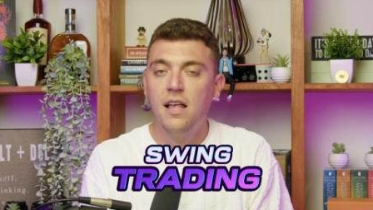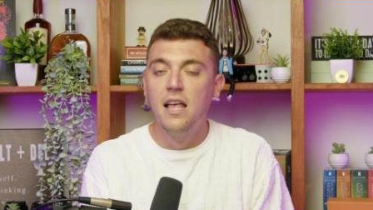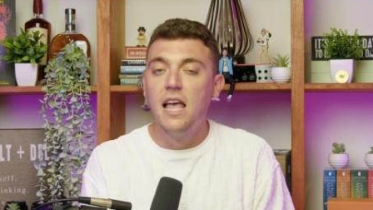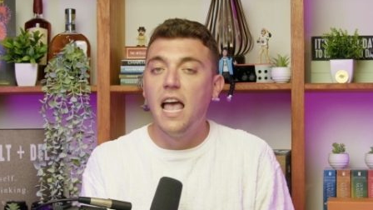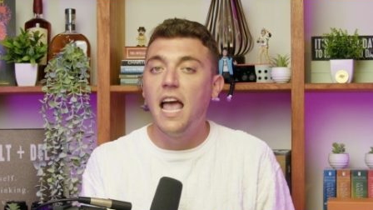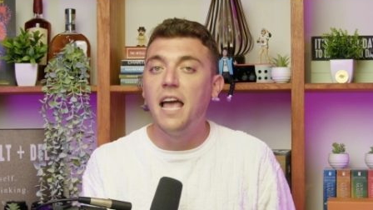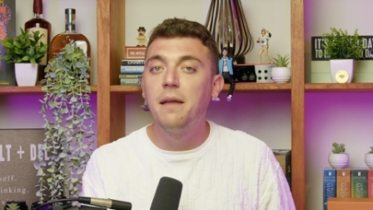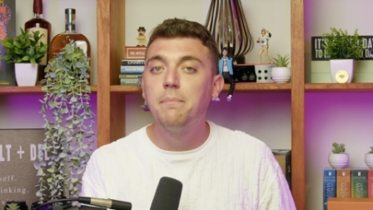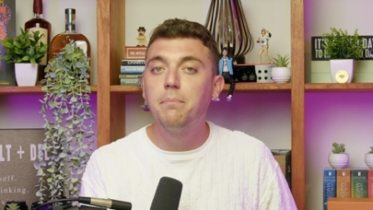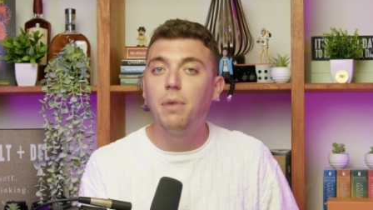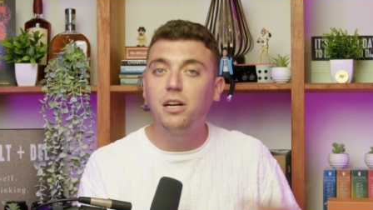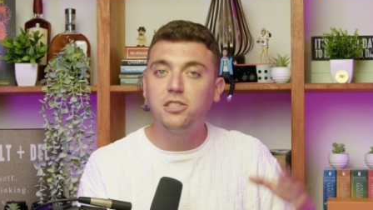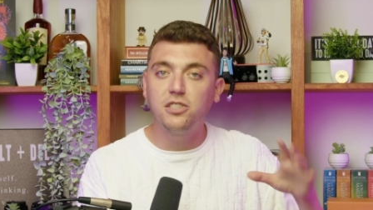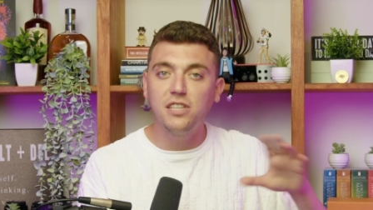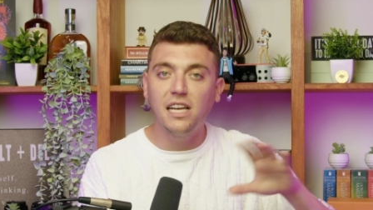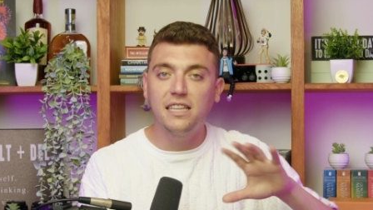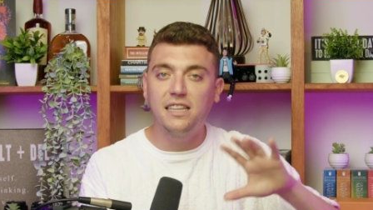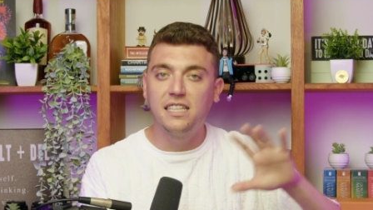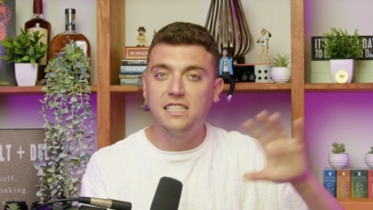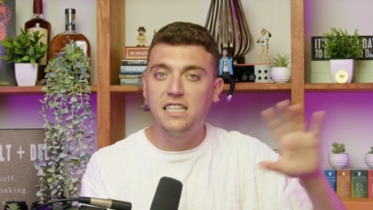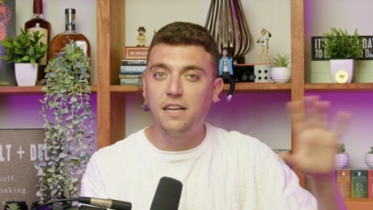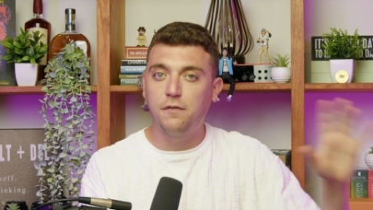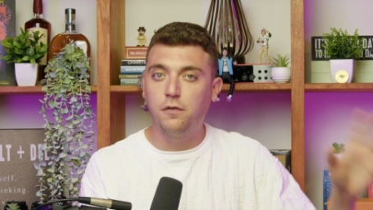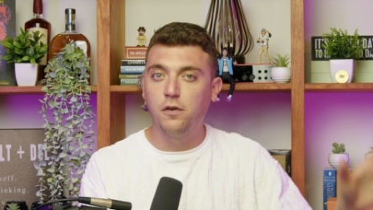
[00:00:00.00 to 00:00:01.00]
And much like the
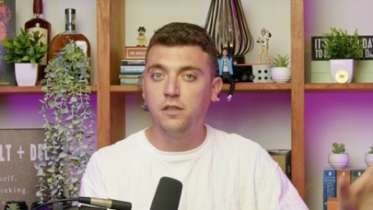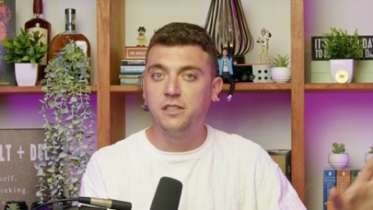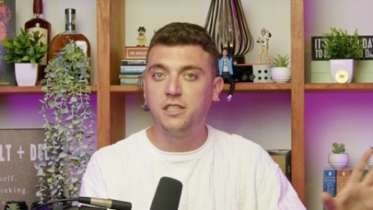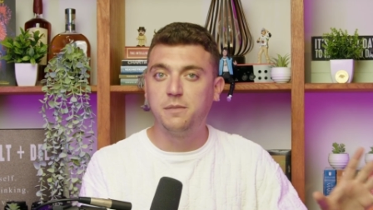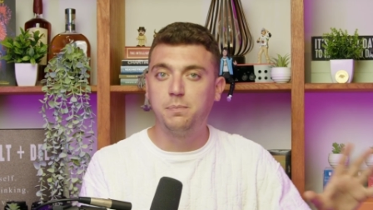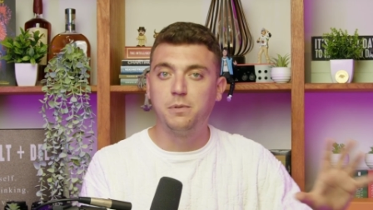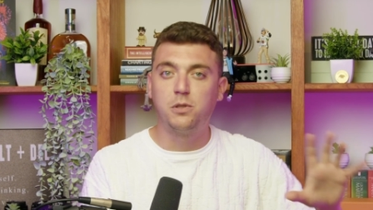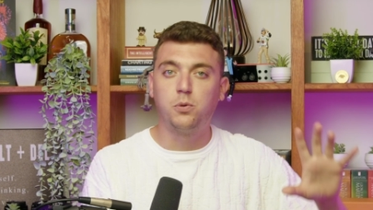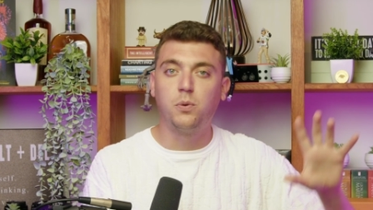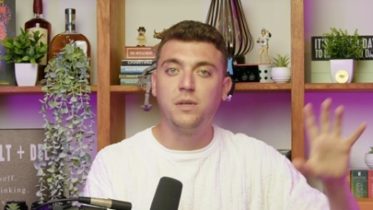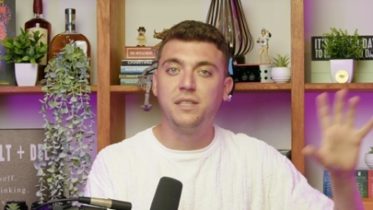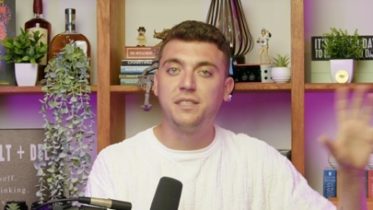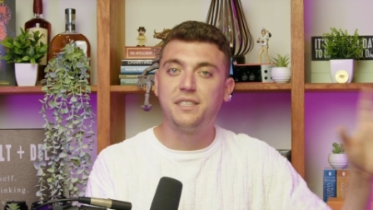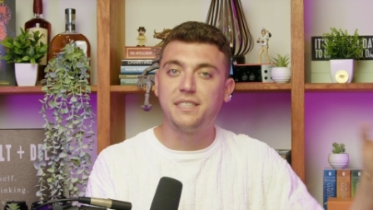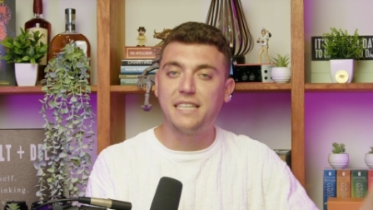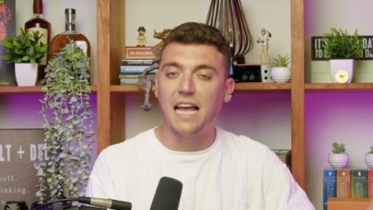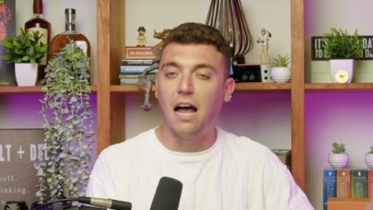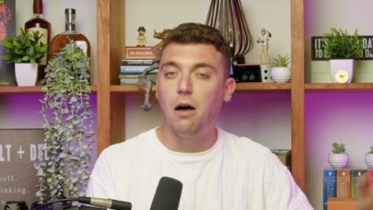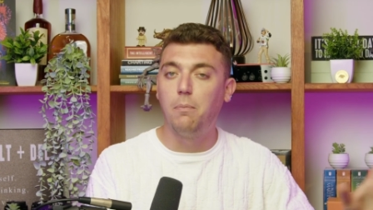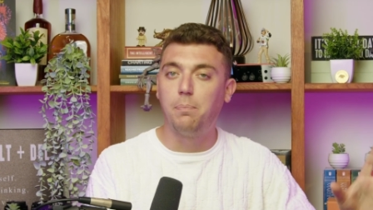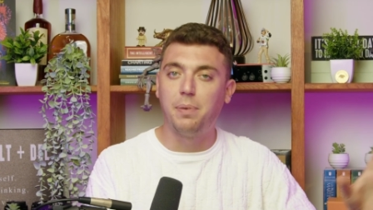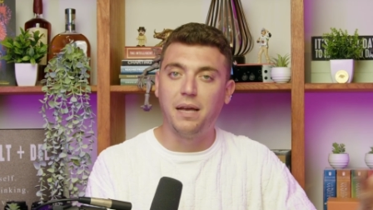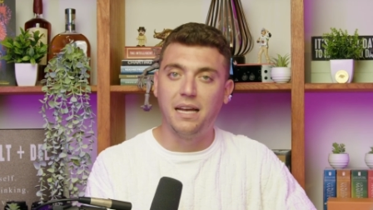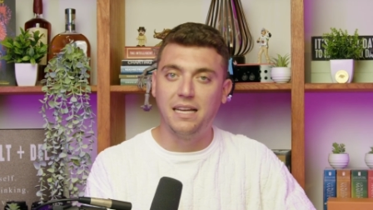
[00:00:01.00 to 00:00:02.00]
difference between
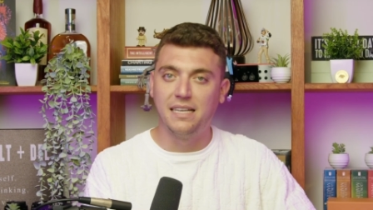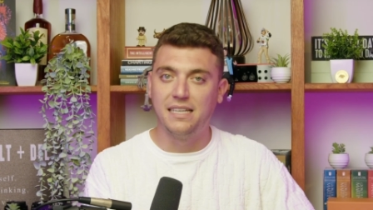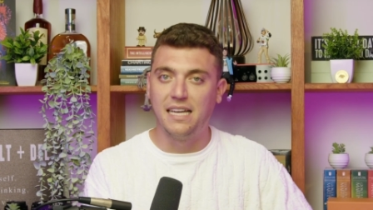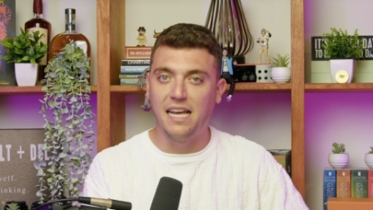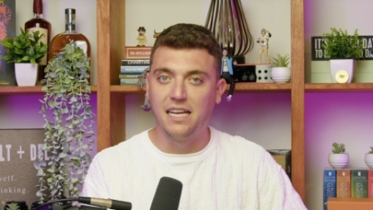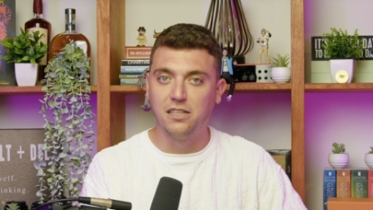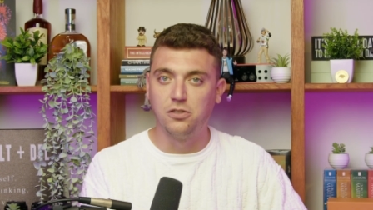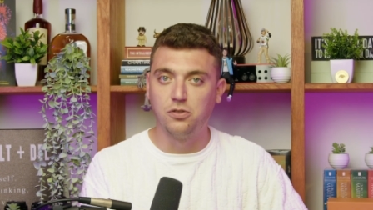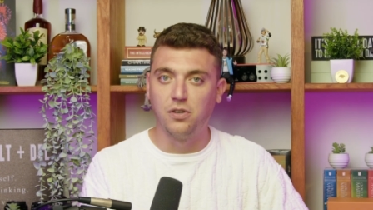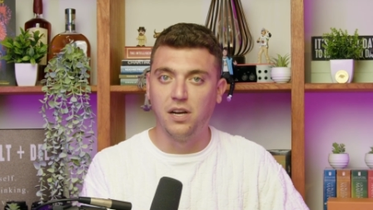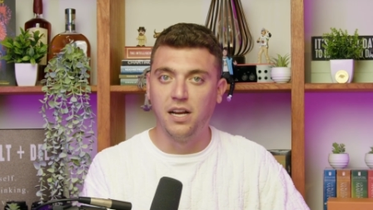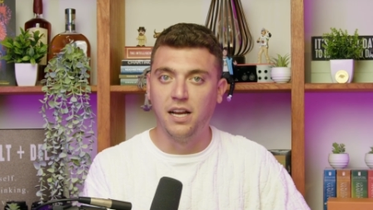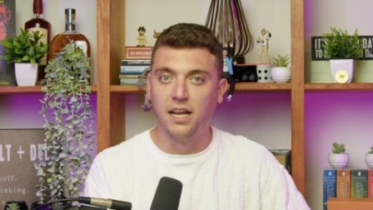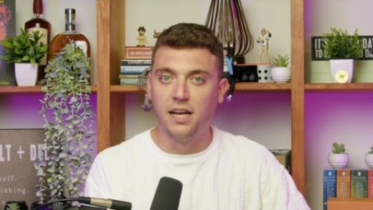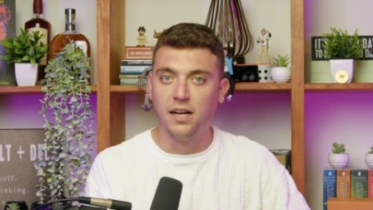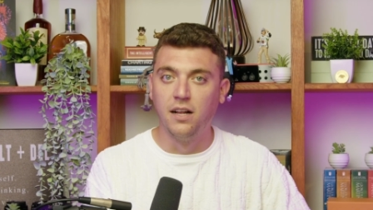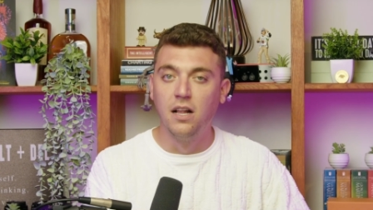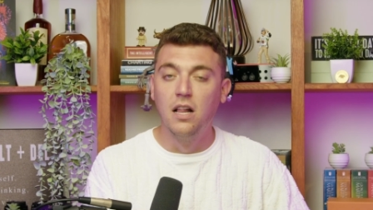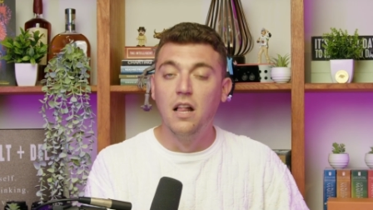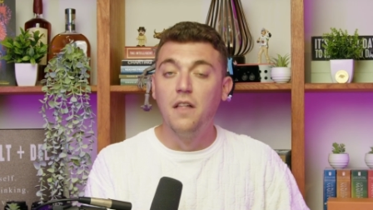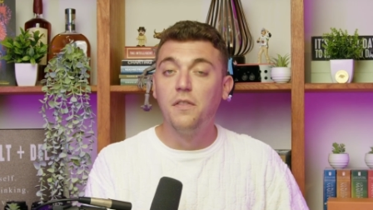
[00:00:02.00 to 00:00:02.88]
scalping and day trading,